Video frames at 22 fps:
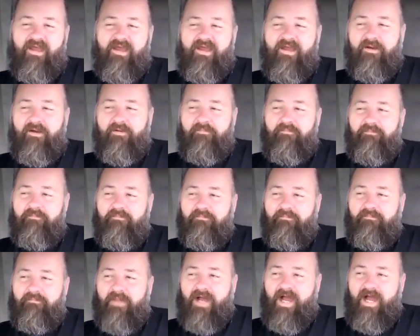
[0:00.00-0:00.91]
Yeah,
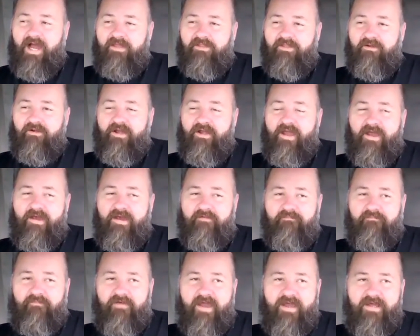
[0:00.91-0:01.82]
my other
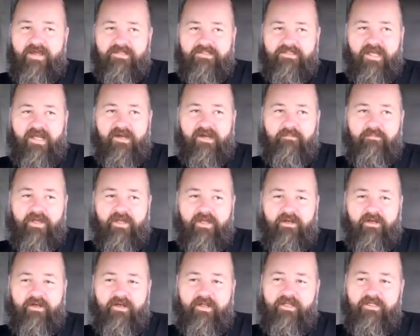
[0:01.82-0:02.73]
half has that
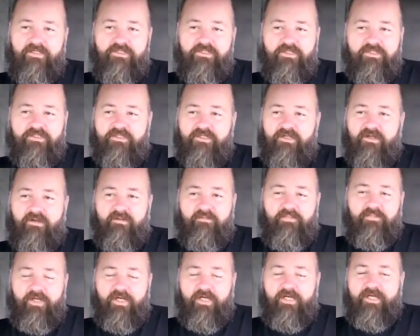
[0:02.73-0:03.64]
ability just to
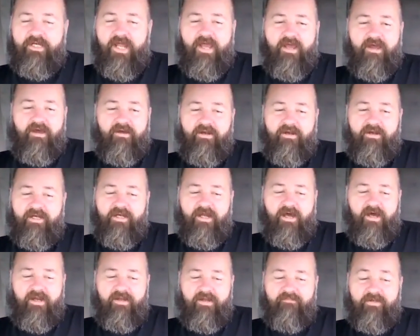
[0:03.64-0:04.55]
put it down and
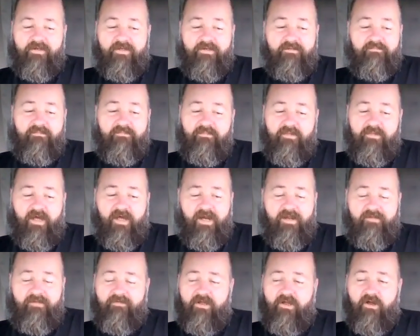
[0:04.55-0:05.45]
not even
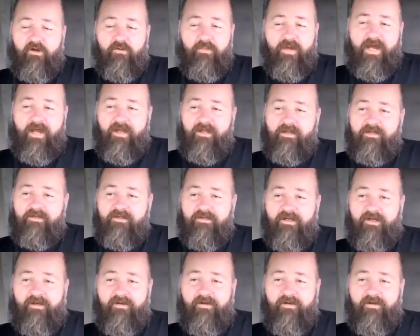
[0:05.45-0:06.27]
go back.